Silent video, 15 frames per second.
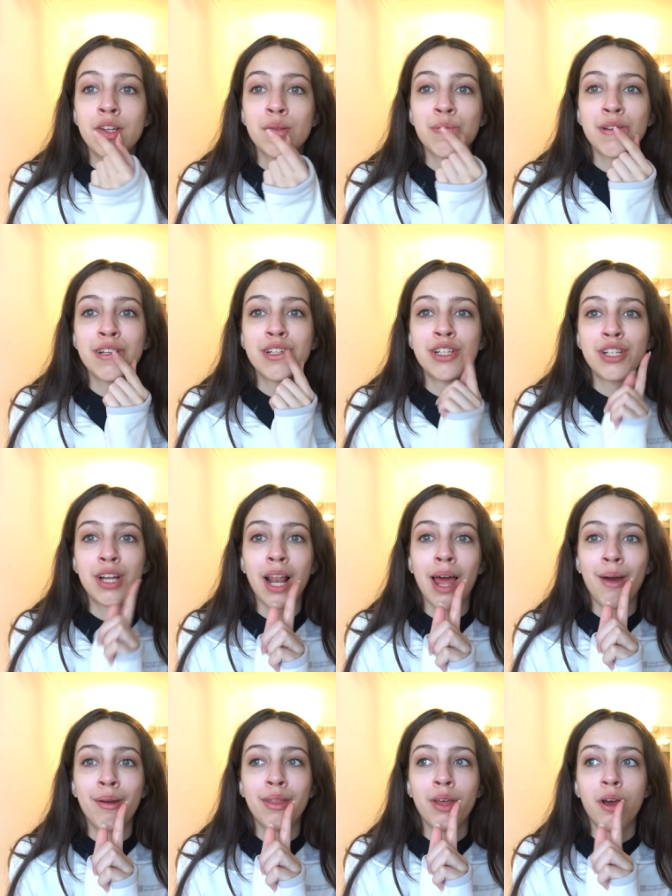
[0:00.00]
just want to chill
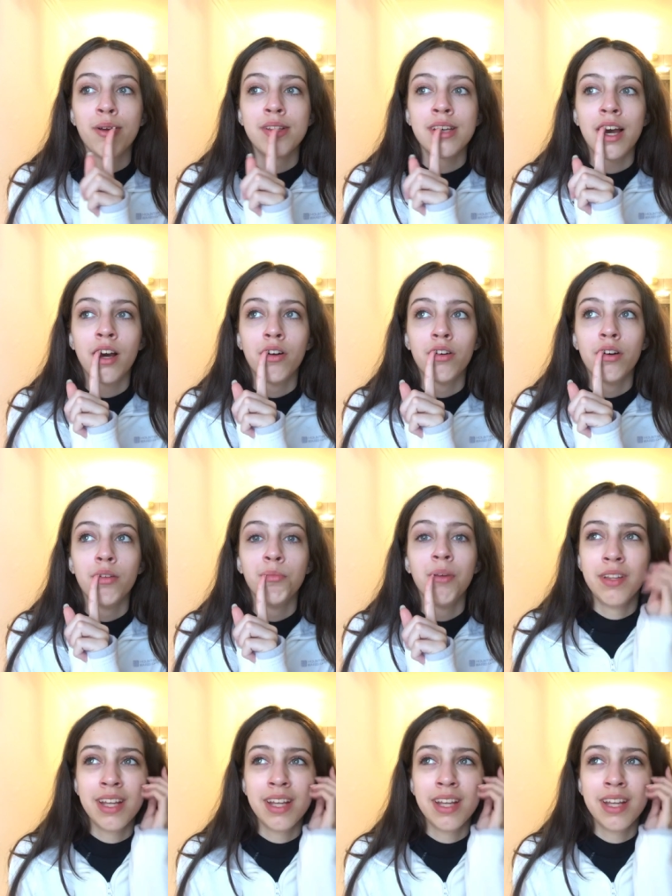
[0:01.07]
out in the hotel room.